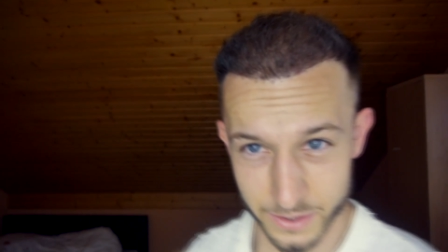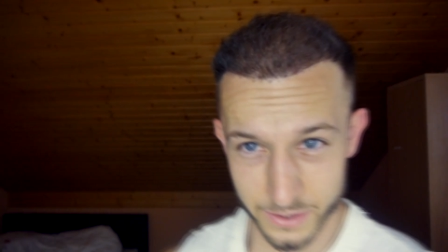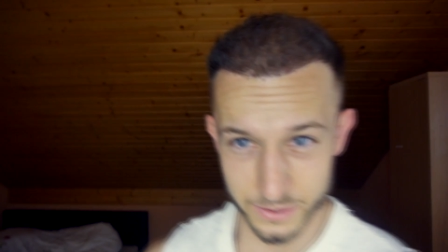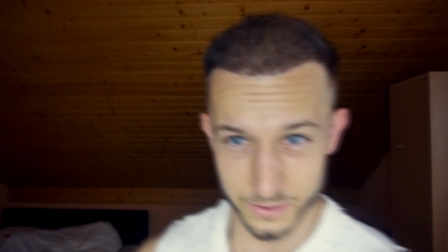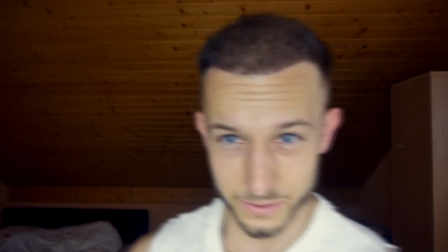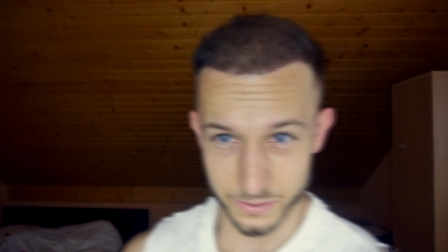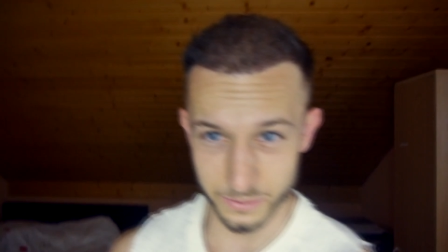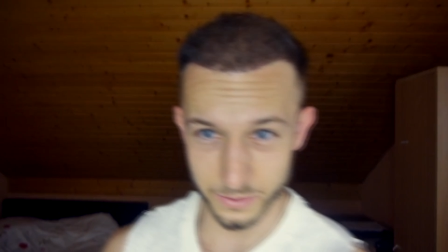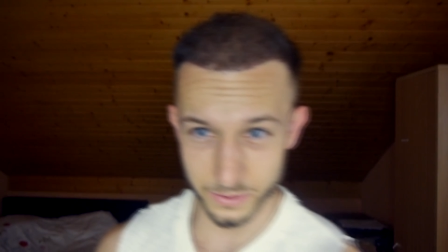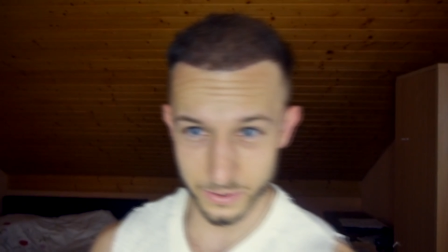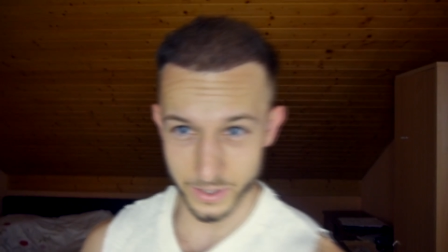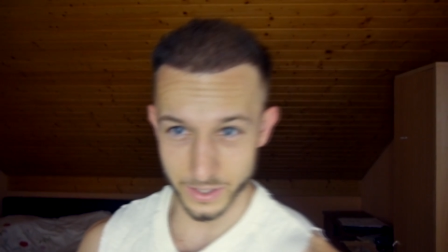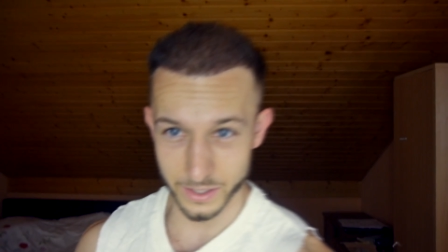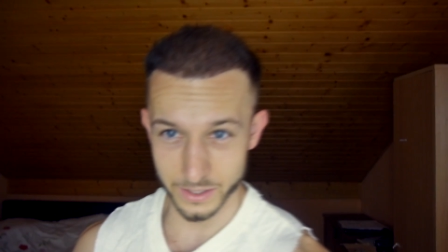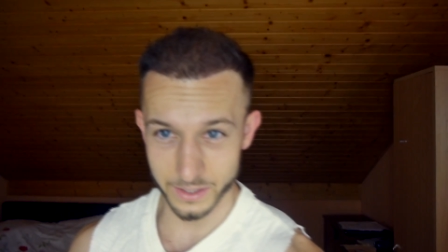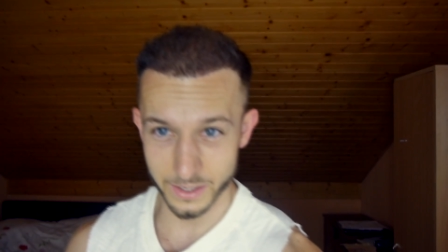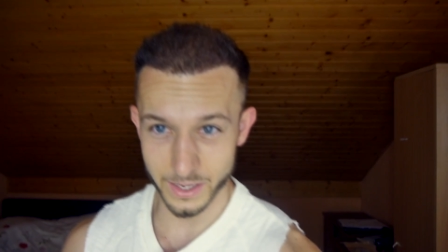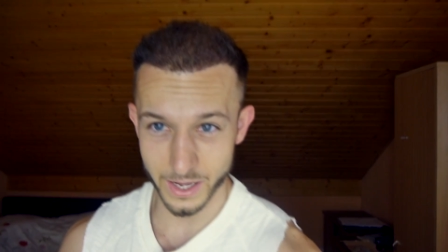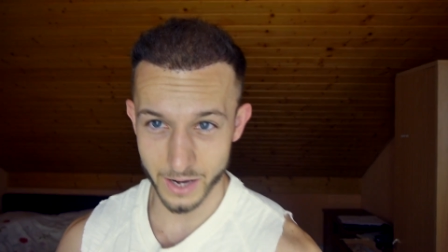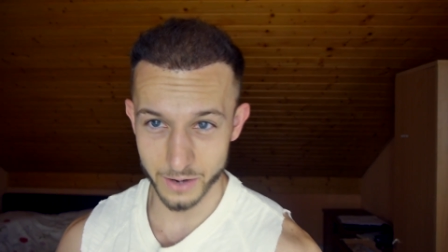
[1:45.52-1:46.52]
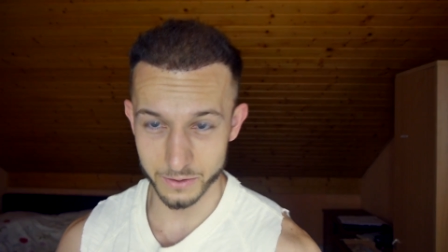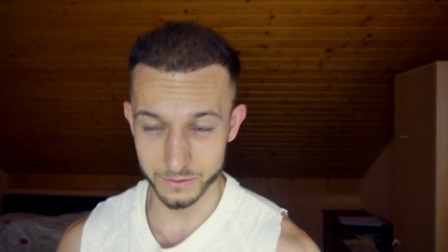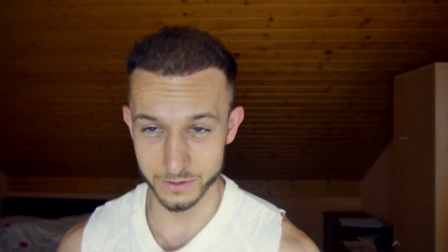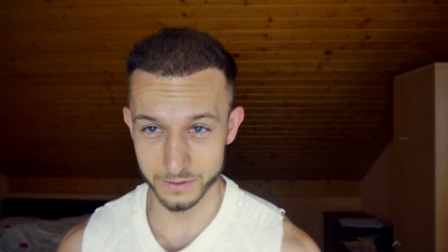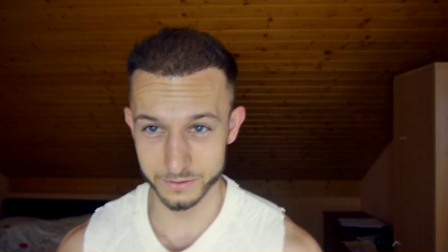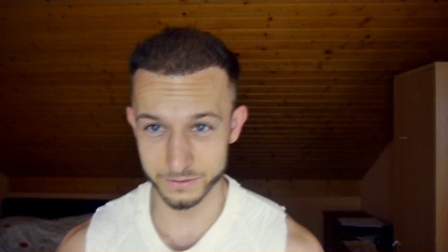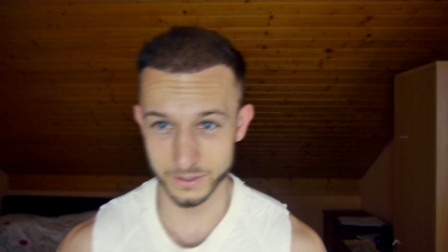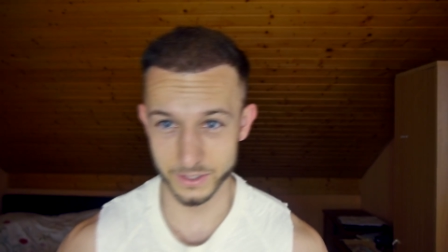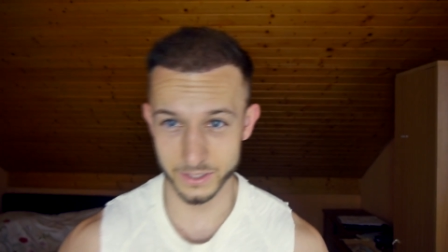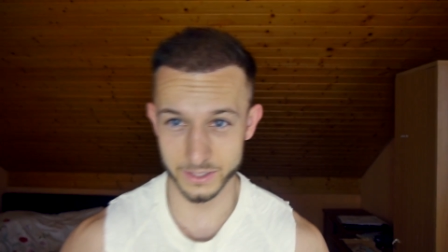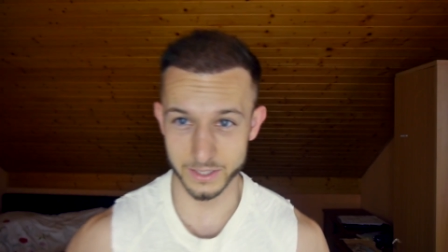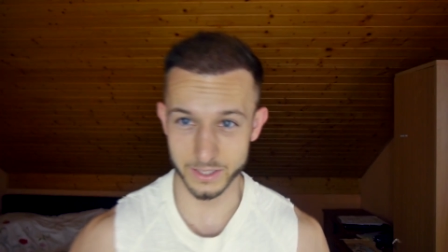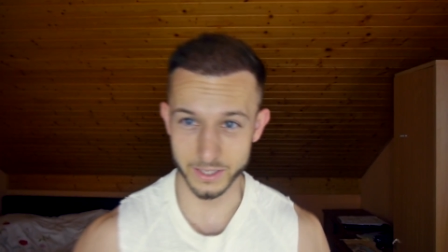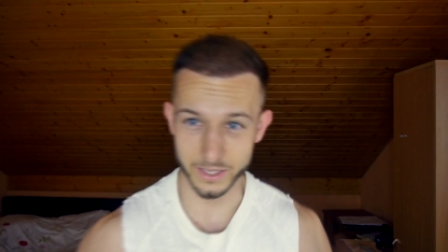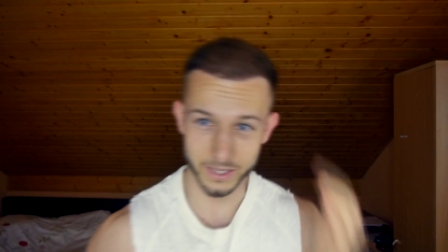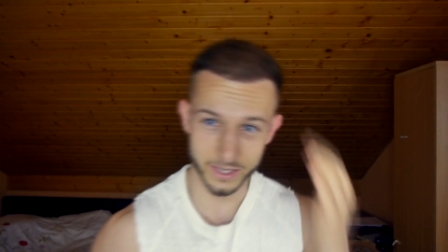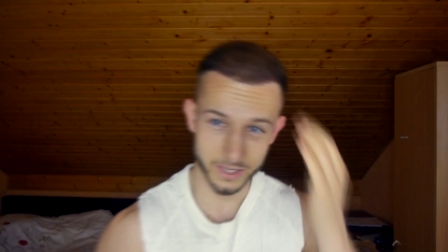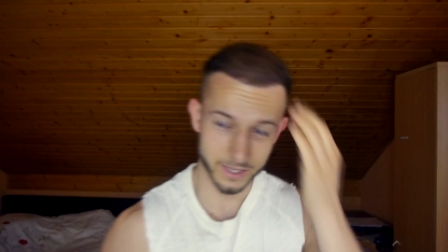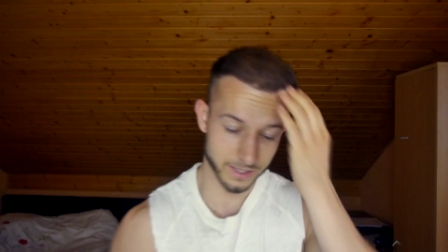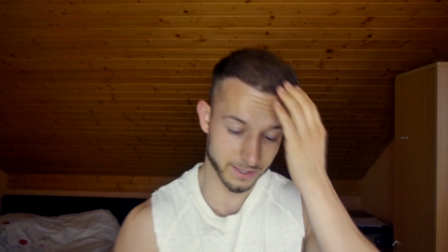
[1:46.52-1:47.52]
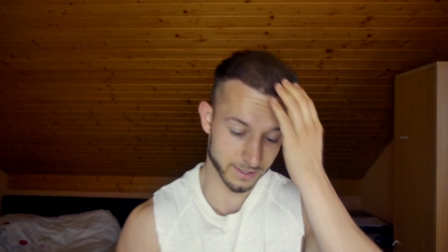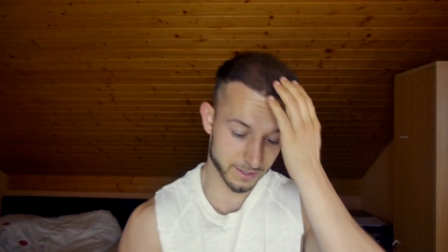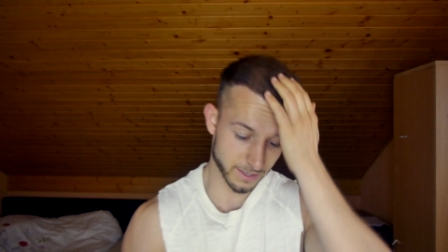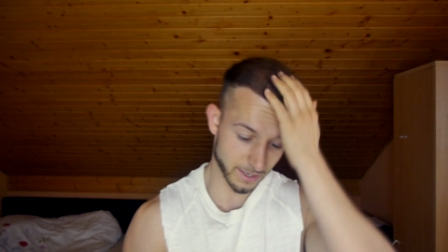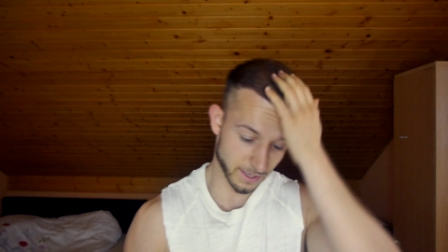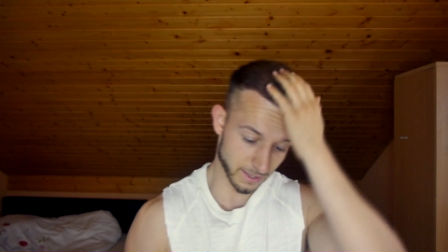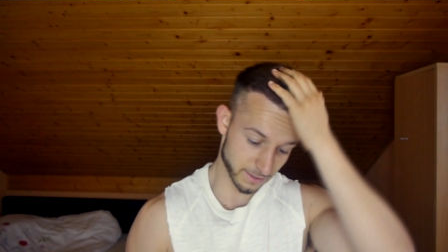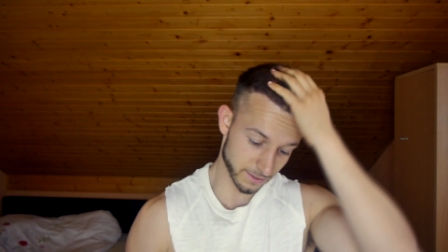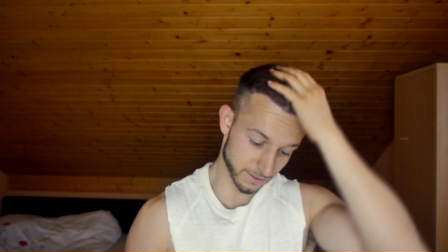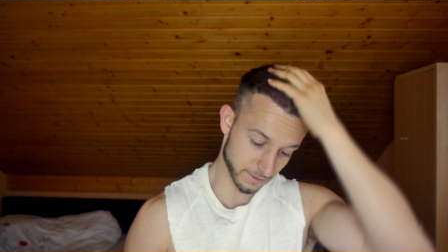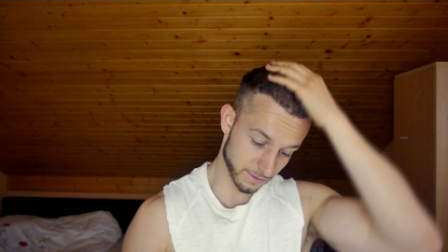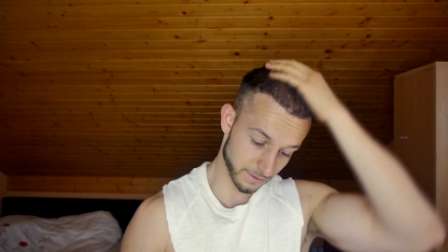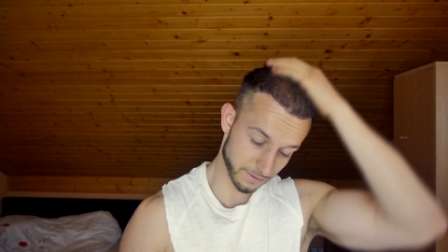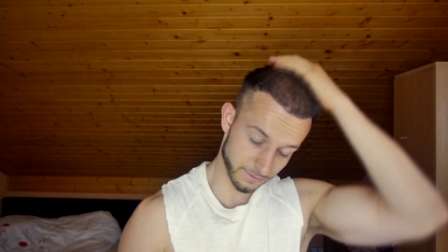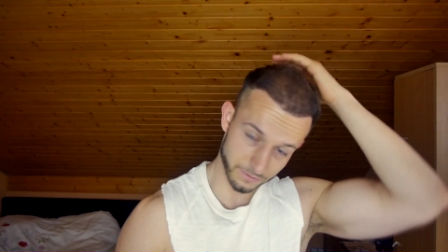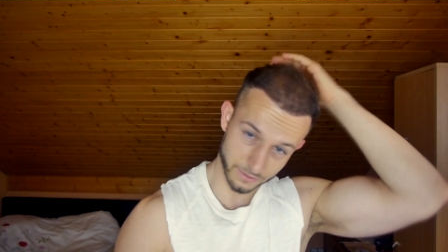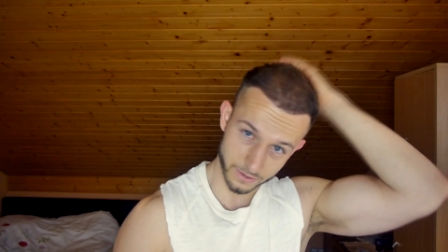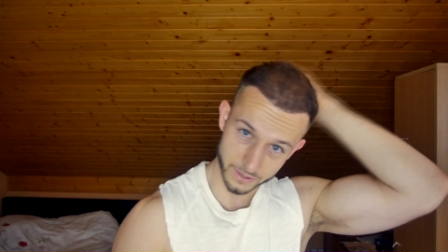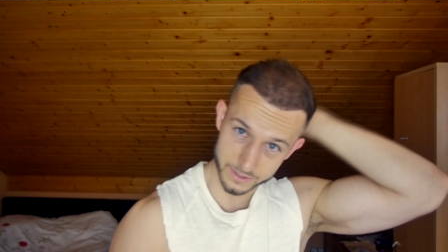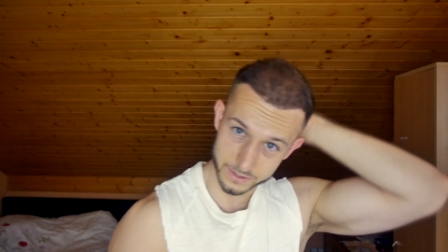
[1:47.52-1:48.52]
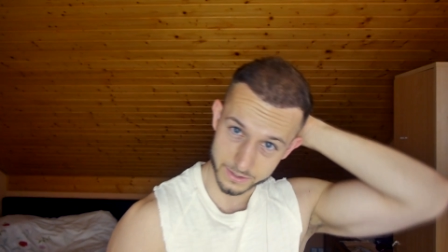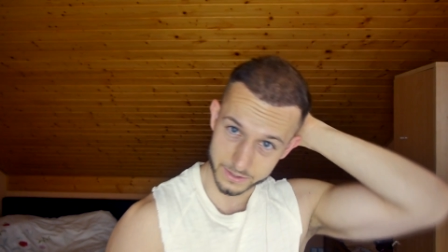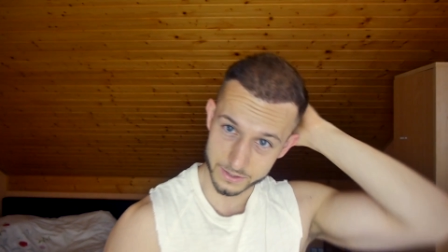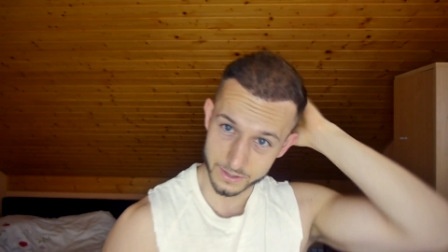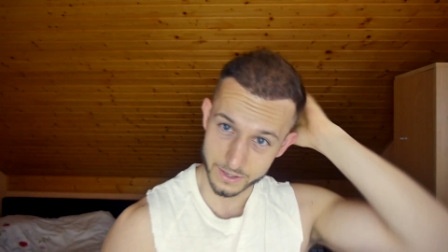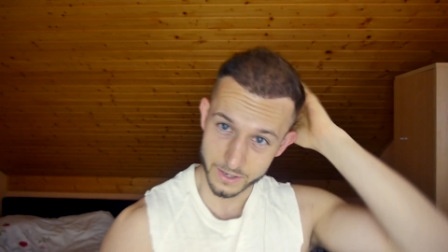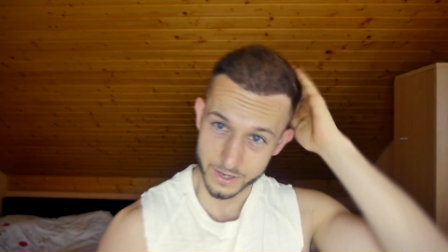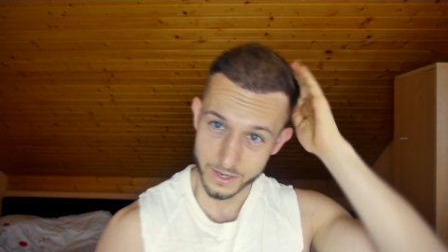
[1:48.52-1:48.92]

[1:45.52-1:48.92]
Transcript: So you can now definitely tell the difference